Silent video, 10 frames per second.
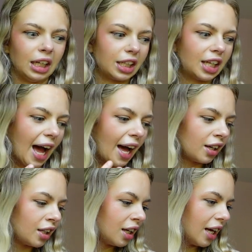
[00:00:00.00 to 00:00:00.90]
Yeah,
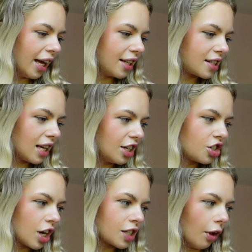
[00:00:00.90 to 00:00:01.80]
it's
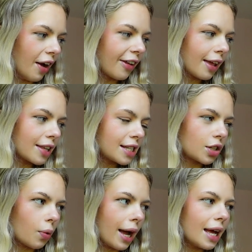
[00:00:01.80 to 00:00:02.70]
stressful. I feel like this is
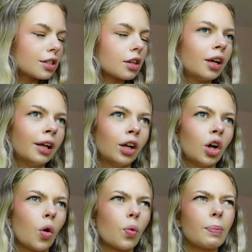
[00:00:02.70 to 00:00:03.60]
quite,
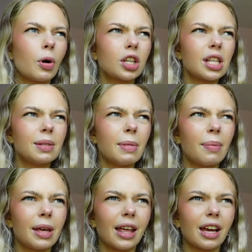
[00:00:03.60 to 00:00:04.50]
we booked this
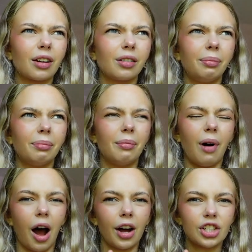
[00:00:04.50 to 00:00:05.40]
maybe like
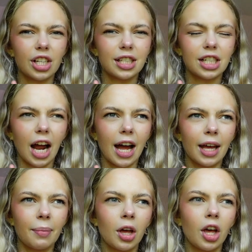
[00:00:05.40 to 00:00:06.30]
March's
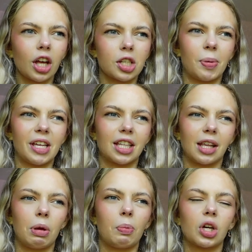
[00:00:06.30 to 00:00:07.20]
time, because basically
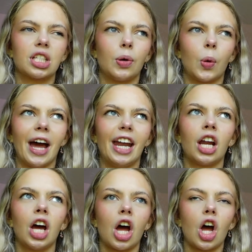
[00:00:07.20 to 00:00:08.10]
we booked it when
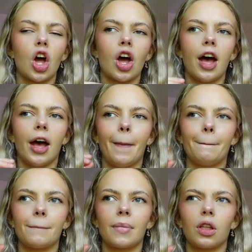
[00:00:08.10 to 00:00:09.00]

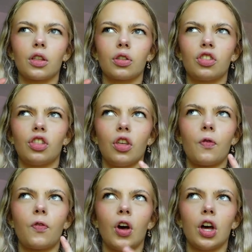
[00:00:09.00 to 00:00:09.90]
the
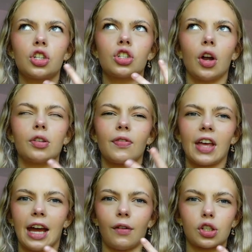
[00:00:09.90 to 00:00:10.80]
first shows of
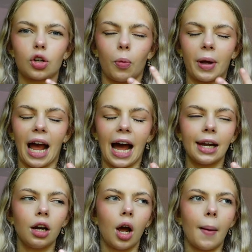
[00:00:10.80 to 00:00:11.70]
the Eras tour
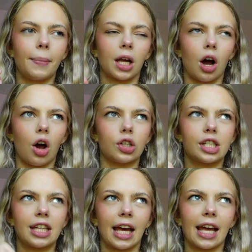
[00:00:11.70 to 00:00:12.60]
began, because
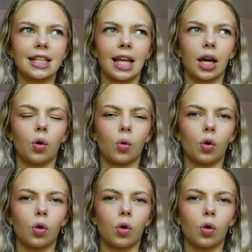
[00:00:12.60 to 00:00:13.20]
tickets like